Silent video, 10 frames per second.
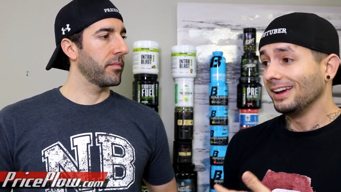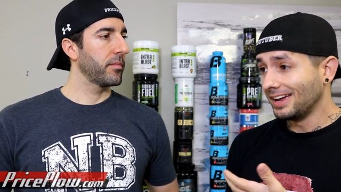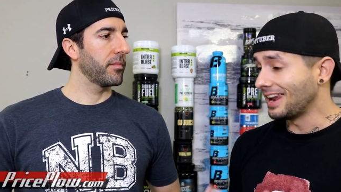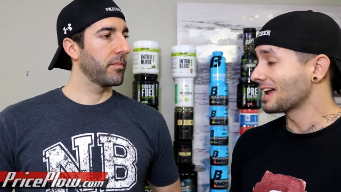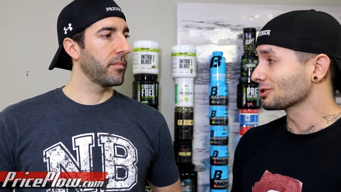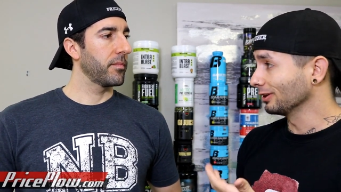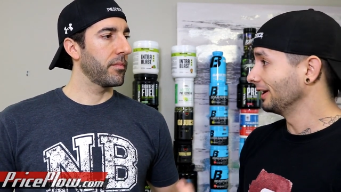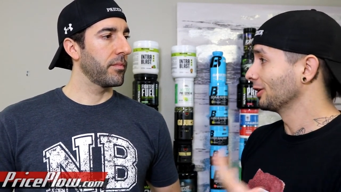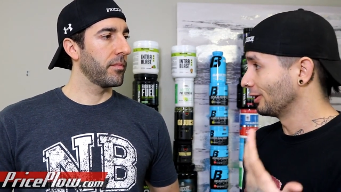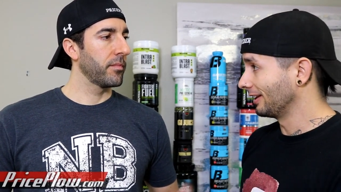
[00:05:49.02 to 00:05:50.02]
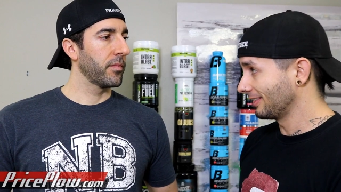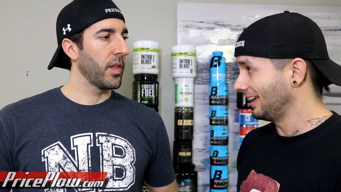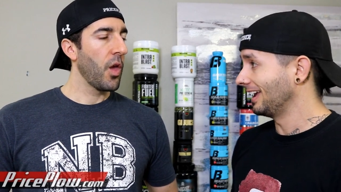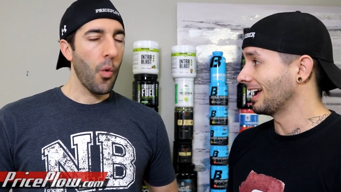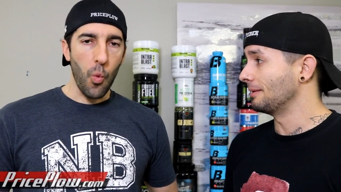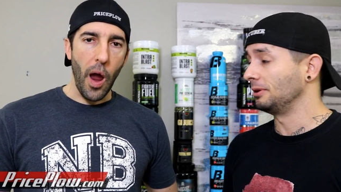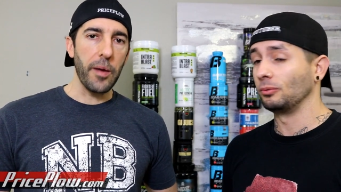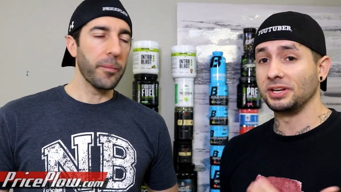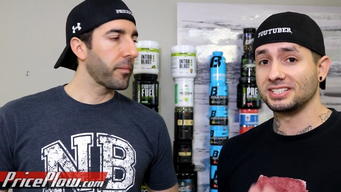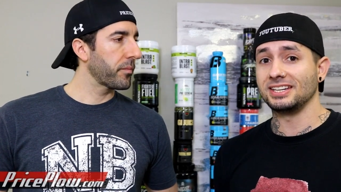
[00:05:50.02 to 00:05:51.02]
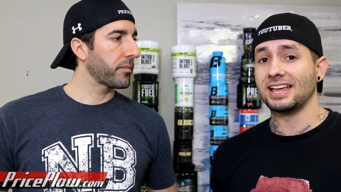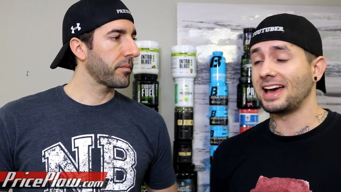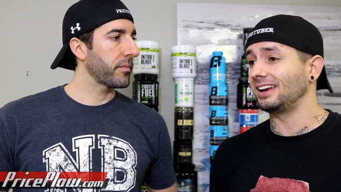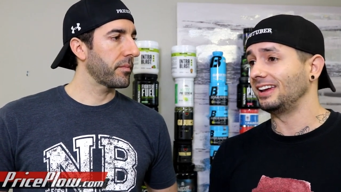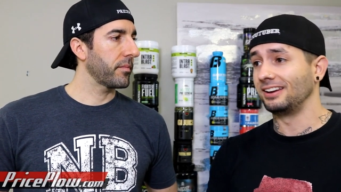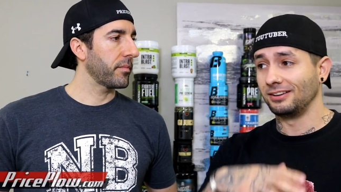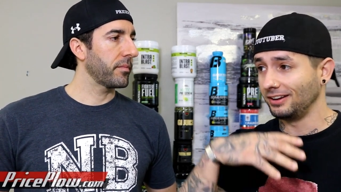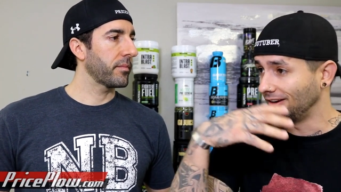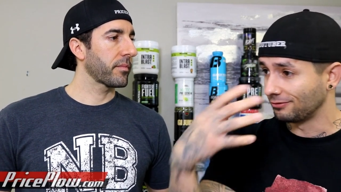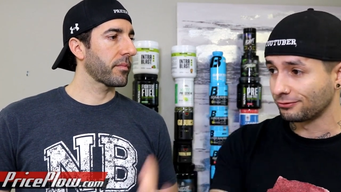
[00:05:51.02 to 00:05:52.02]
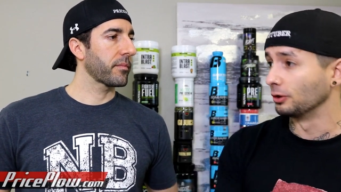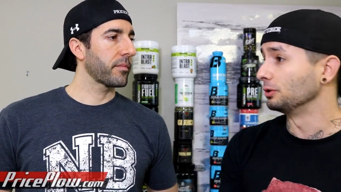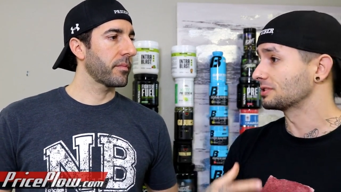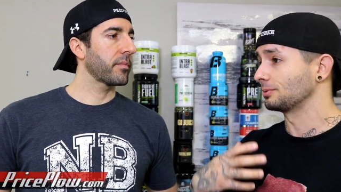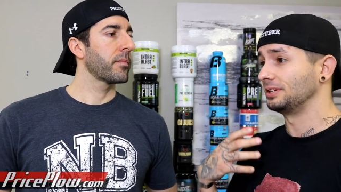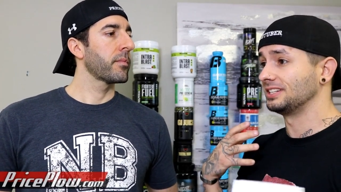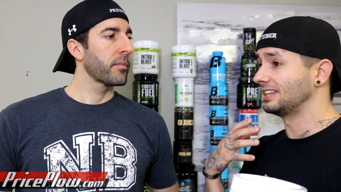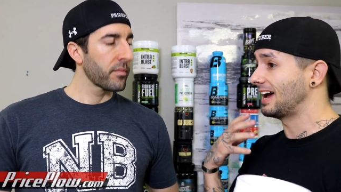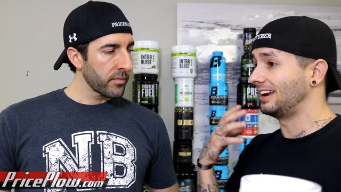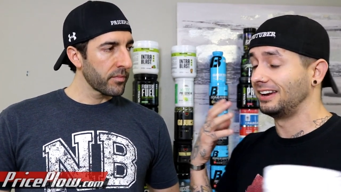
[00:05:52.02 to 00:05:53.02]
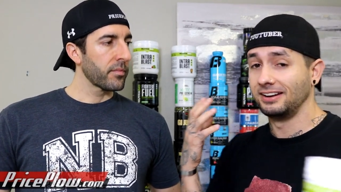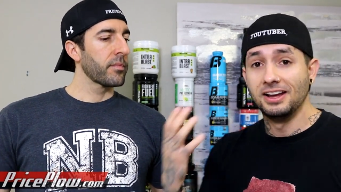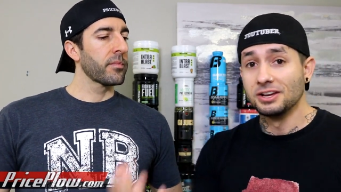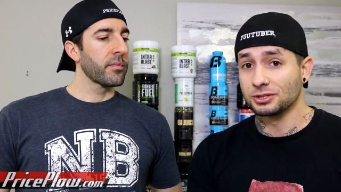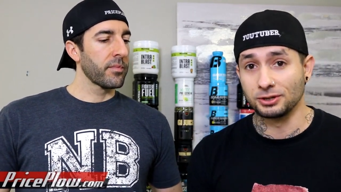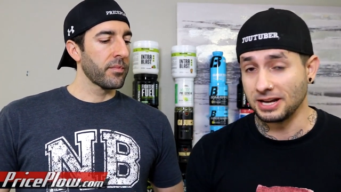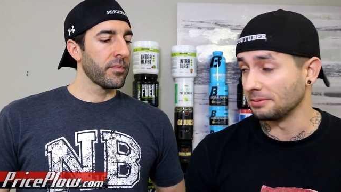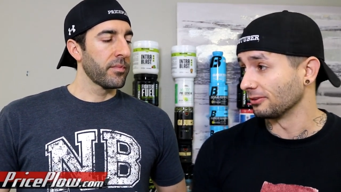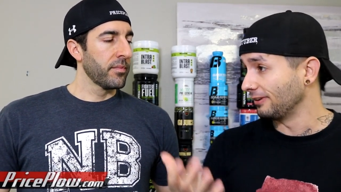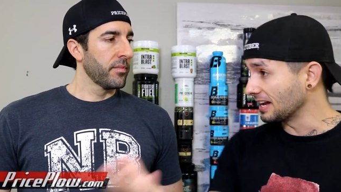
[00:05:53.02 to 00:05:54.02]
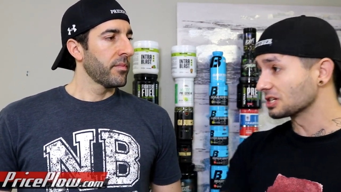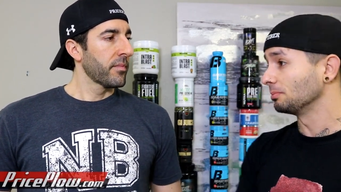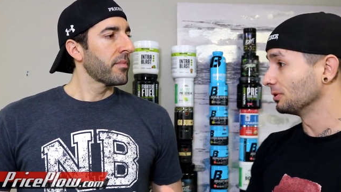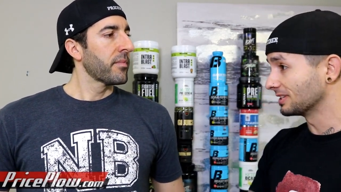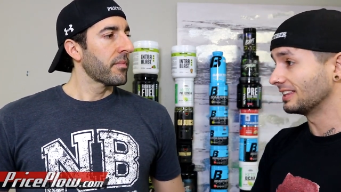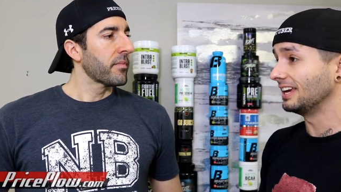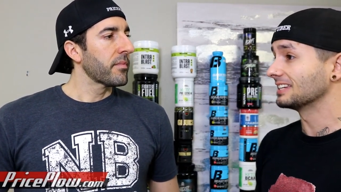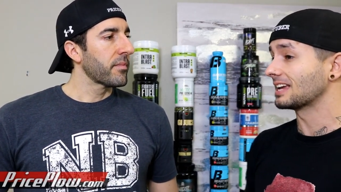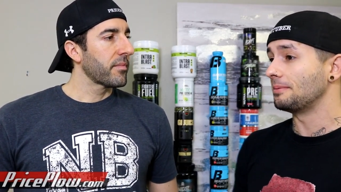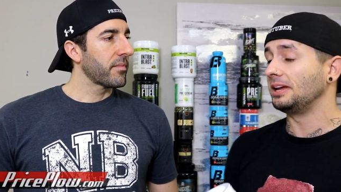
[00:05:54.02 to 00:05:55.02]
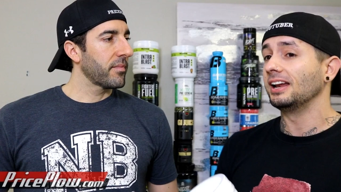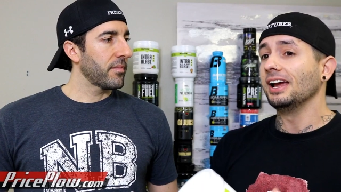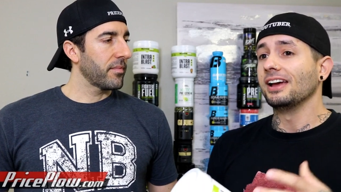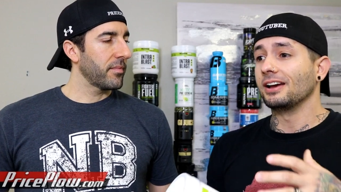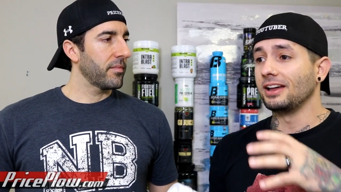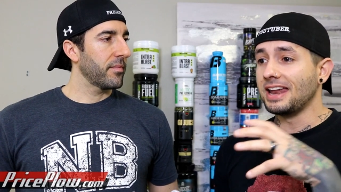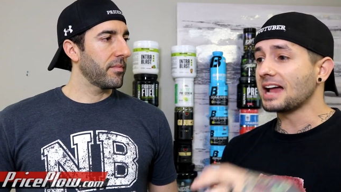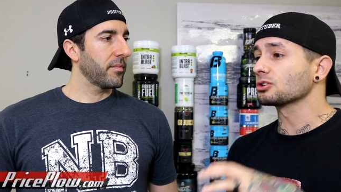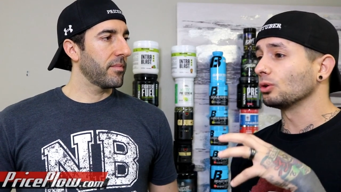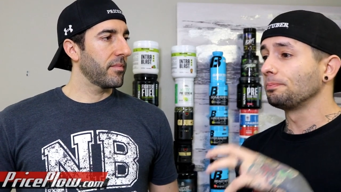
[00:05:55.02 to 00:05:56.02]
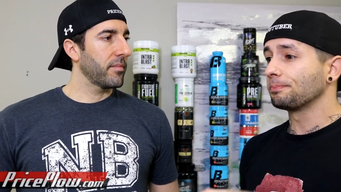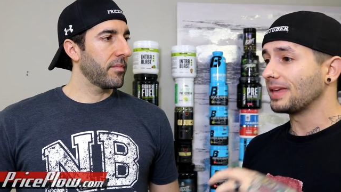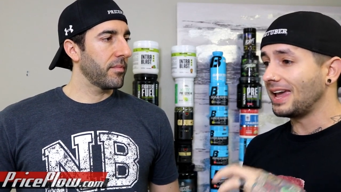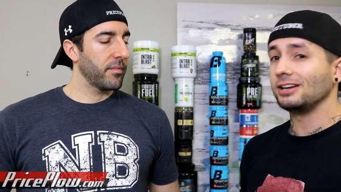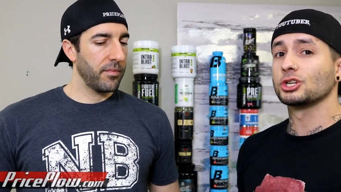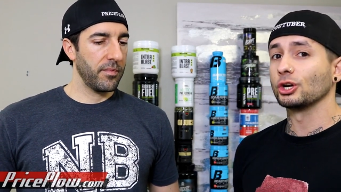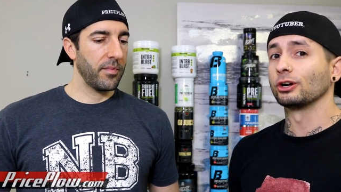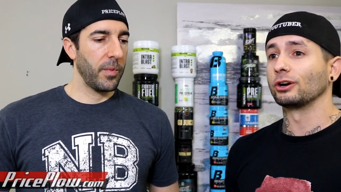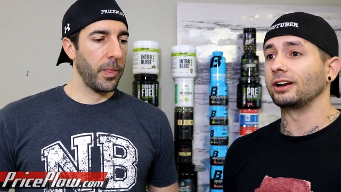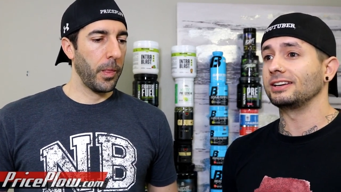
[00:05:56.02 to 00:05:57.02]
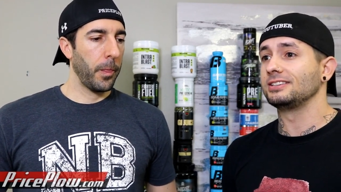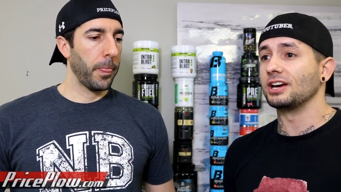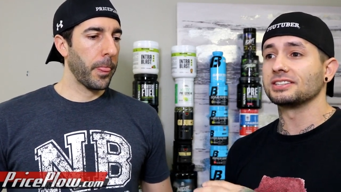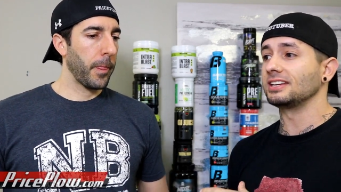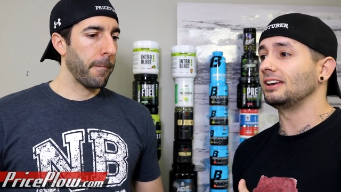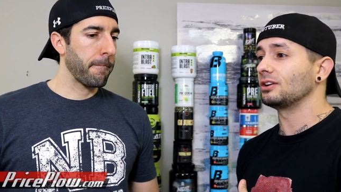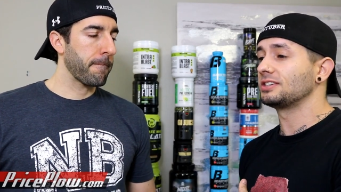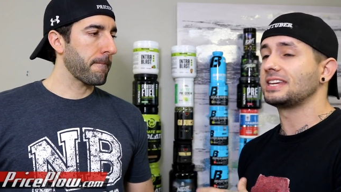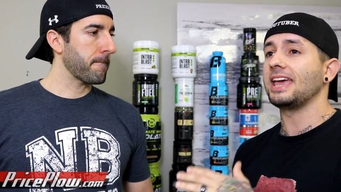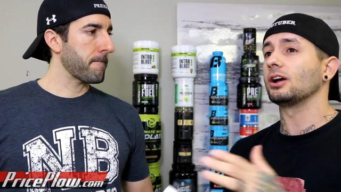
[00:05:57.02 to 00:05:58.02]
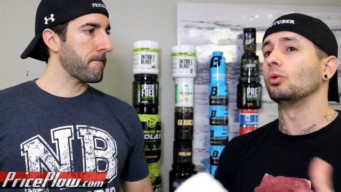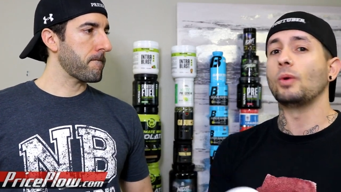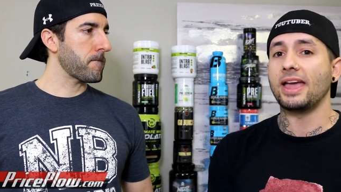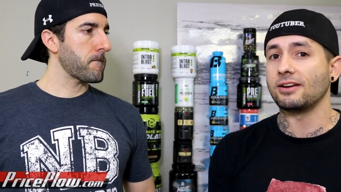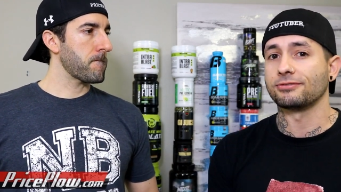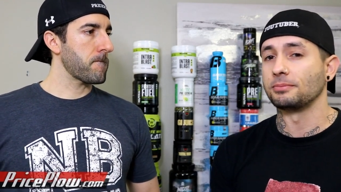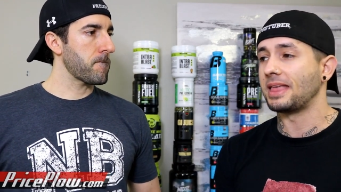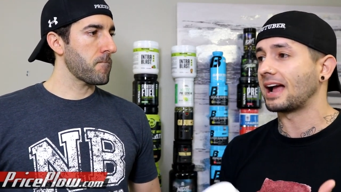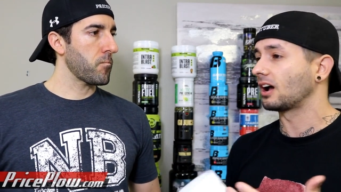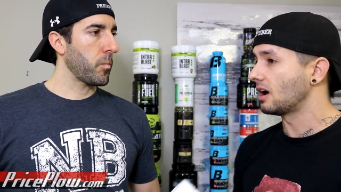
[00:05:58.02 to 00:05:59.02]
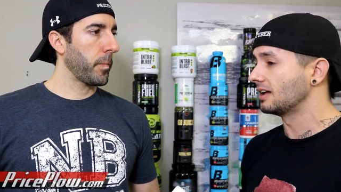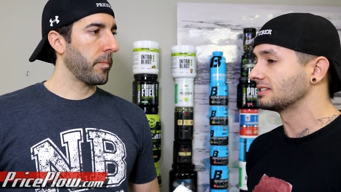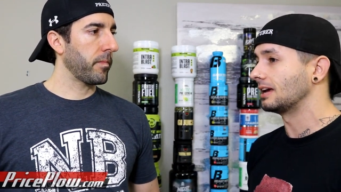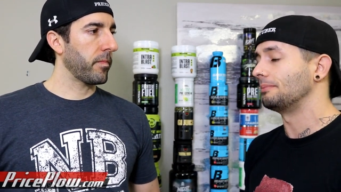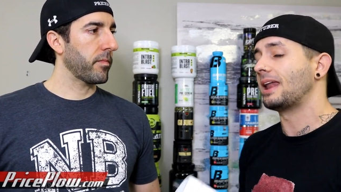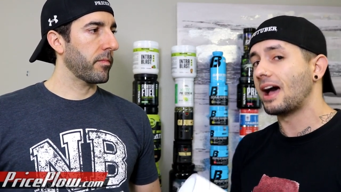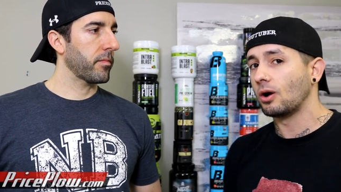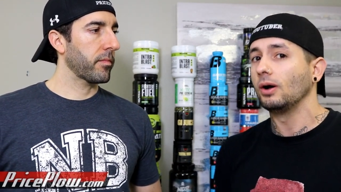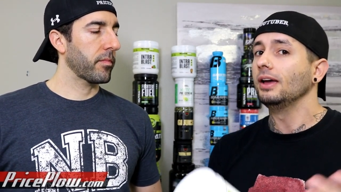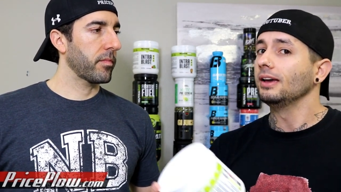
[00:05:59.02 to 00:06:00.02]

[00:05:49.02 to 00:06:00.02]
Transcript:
Speaker 1: a naturally occurring thing. I right. mean, we see that in in fruits, we see that in certain types of vegetables and things. I mean, natural cane sugar doesn't take away from that concept. Now,